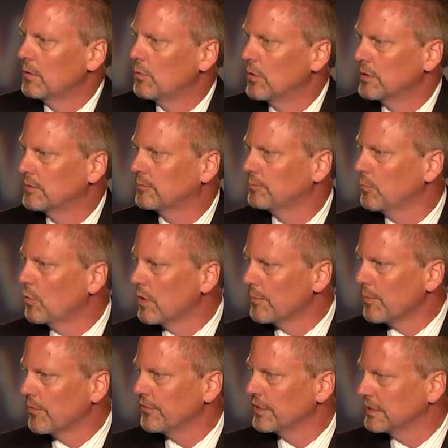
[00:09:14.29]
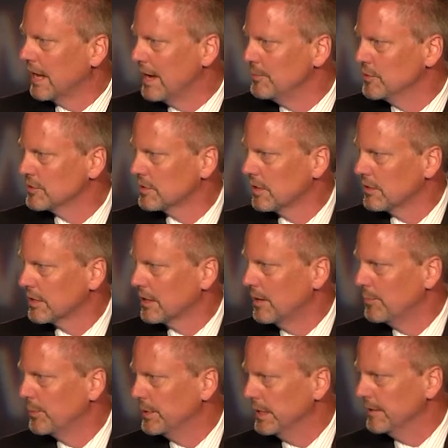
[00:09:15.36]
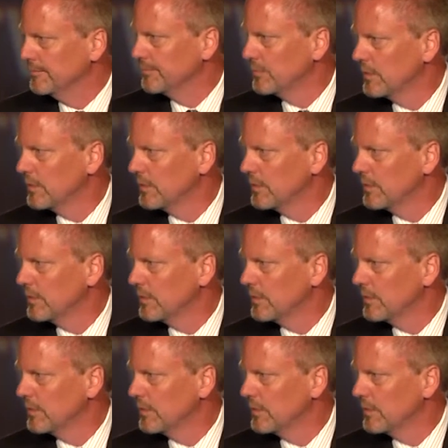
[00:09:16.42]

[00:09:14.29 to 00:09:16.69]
What, what a perfect time to start a company.